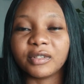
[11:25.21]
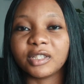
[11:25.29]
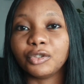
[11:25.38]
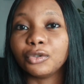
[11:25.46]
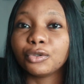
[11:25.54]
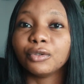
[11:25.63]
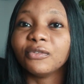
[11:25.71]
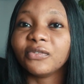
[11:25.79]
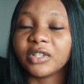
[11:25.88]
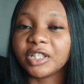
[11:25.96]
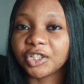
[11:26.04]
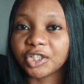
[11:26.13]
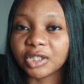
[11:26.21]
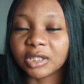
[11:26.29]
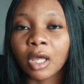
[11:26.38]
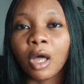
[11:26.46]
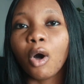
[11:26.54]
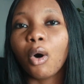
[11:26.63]
reason you couldn't finish it
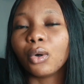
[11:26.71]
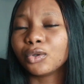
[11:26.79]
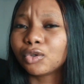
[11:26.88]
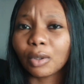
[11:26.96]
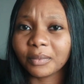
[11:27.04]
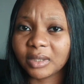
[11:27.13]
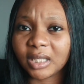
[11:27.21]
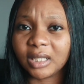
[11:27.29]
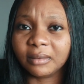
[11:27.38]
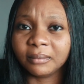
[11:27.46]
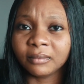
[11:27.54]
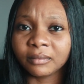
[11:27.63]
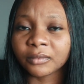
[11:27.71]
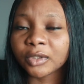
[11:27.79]
or something.